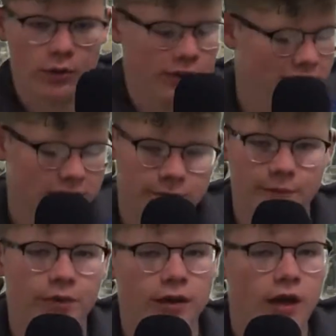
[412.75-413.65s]
That,
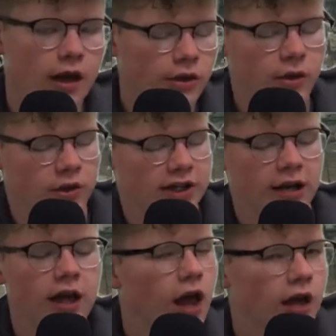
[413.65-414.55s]
you
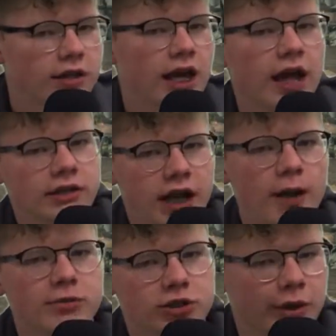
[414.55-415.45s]
understand. 10
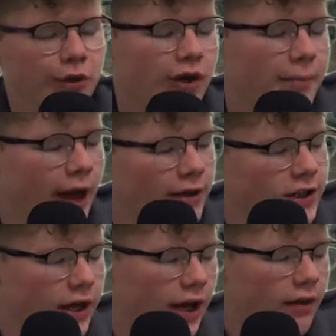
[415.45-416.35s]
times 3, quick
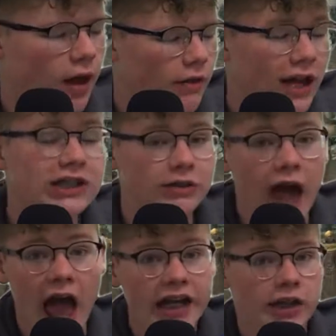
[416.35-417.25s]
maths, okay? That's
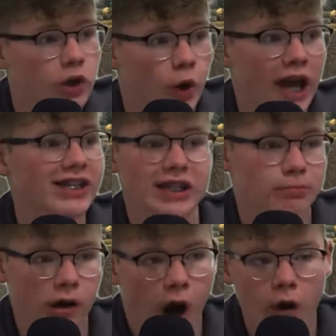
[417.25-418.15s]
heckin' crazy,
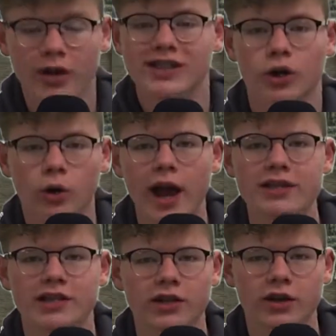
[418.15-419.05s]
bro. That's
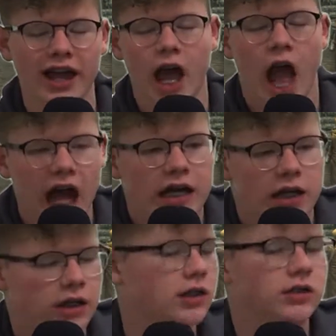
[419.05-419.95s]
crazy, dude.
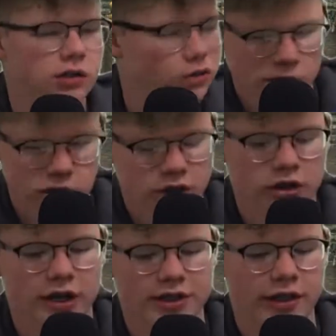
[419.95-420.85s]
Heck. Oh, it's
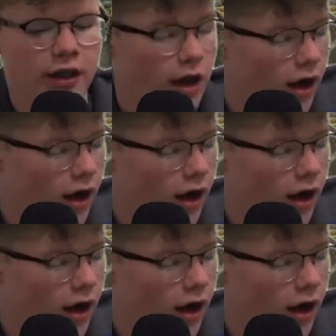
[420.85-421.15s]
crazy.